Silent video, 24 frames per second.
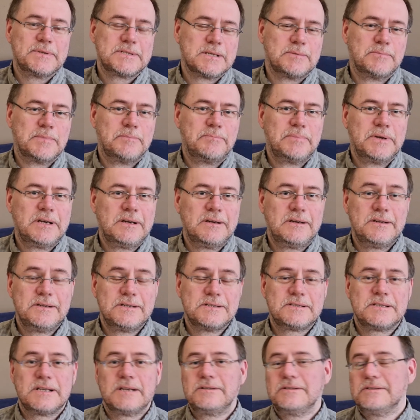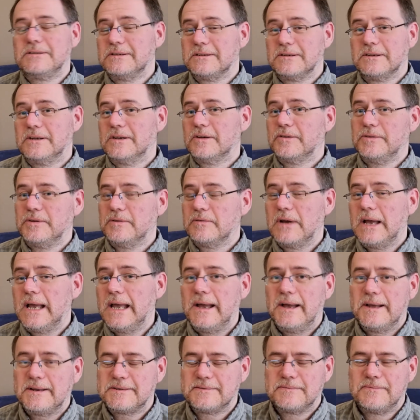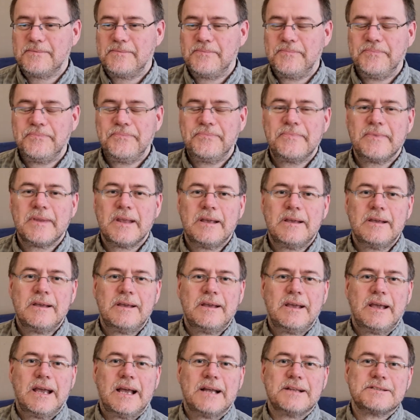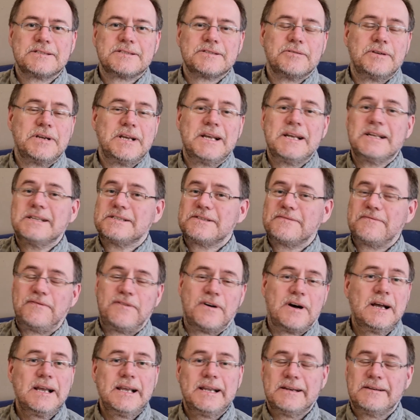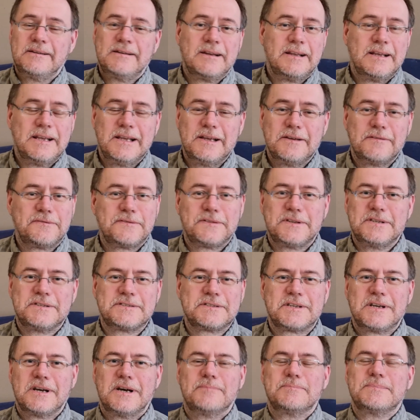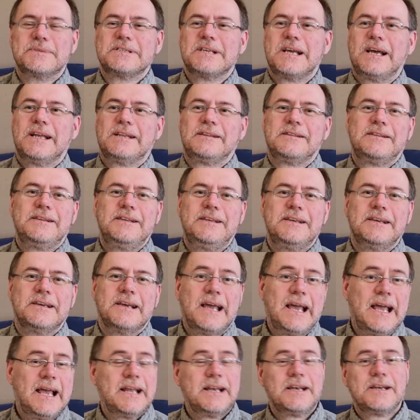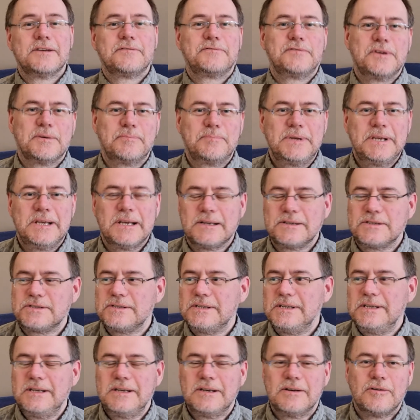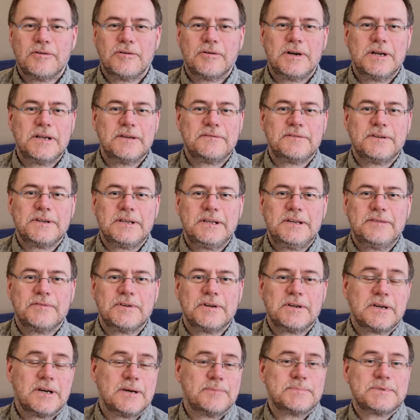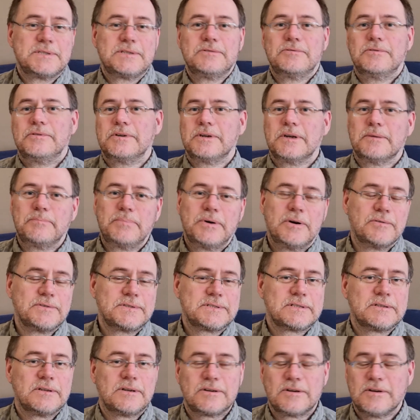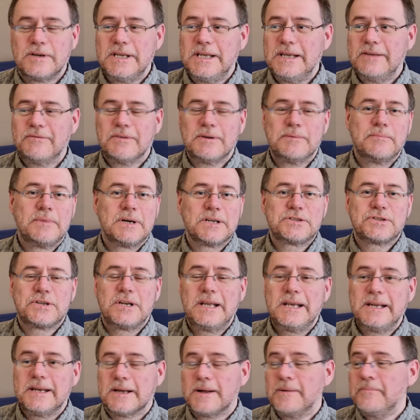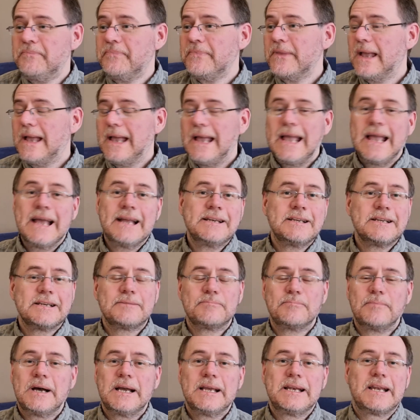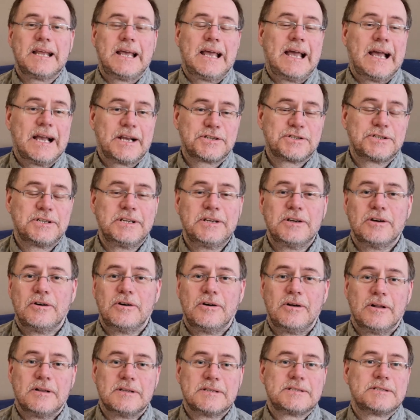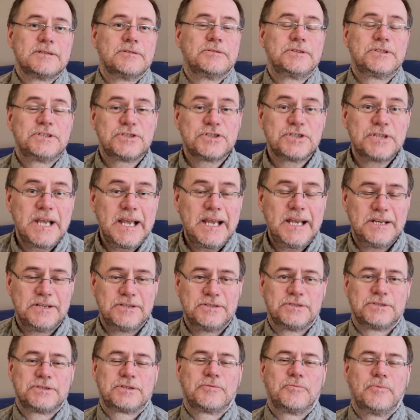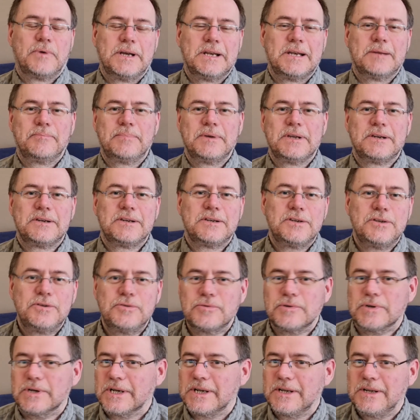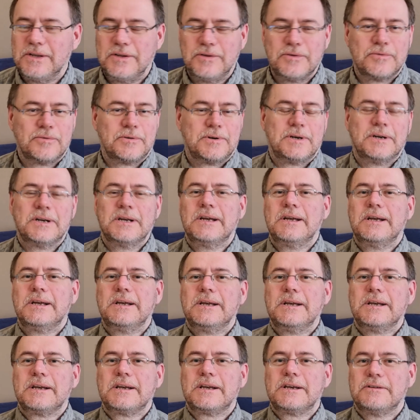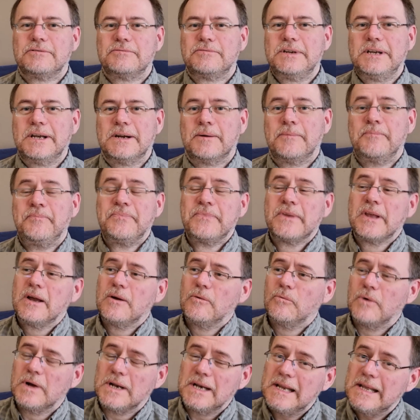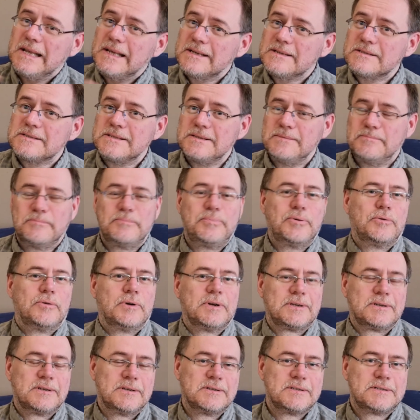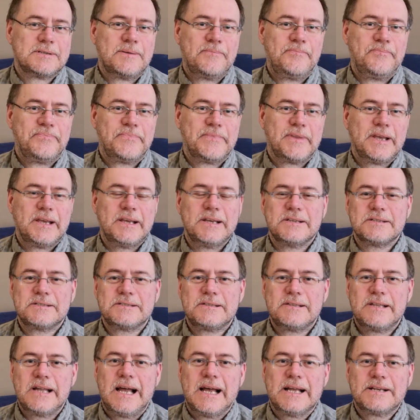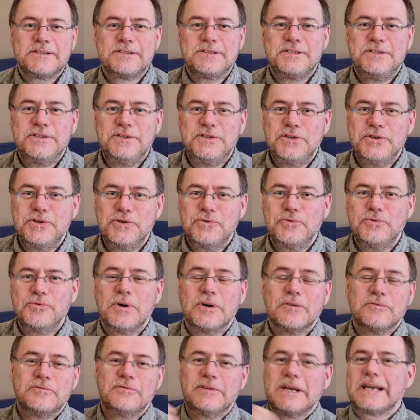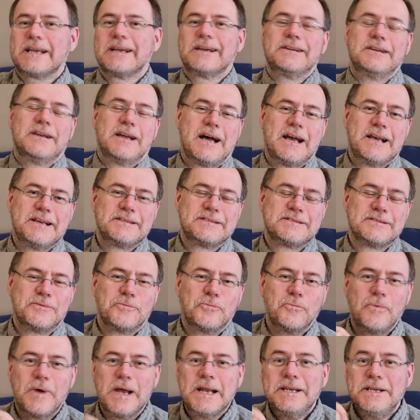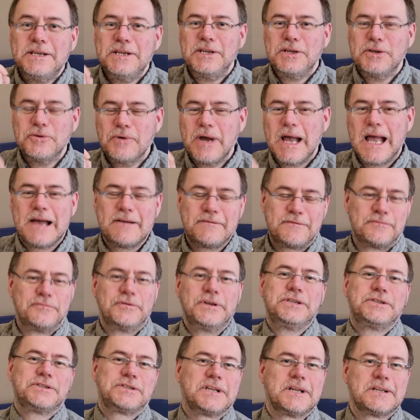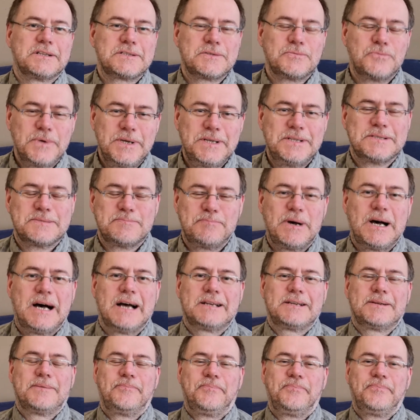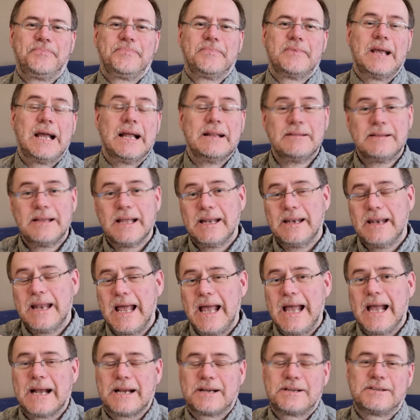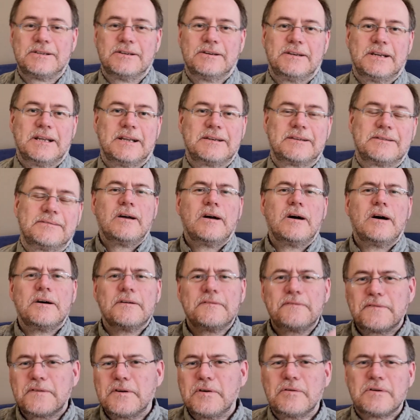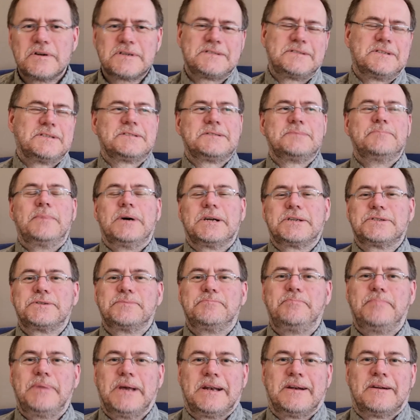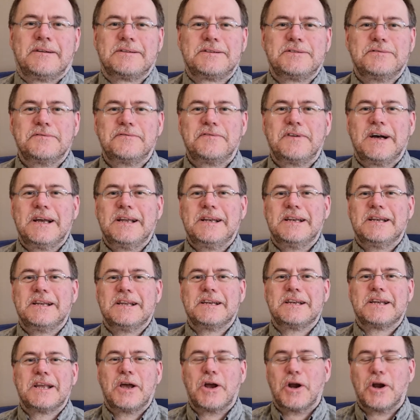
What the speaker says: some abilities that you didn't know you had. And so it's fine if this comes at the end of your PhD or if it even comes during a postdoc or even much later. And it might actually also change quite a bit during your career. What is important is that you recognize when you have reached that sweet spot and then act on it. Of course, it's much better to find it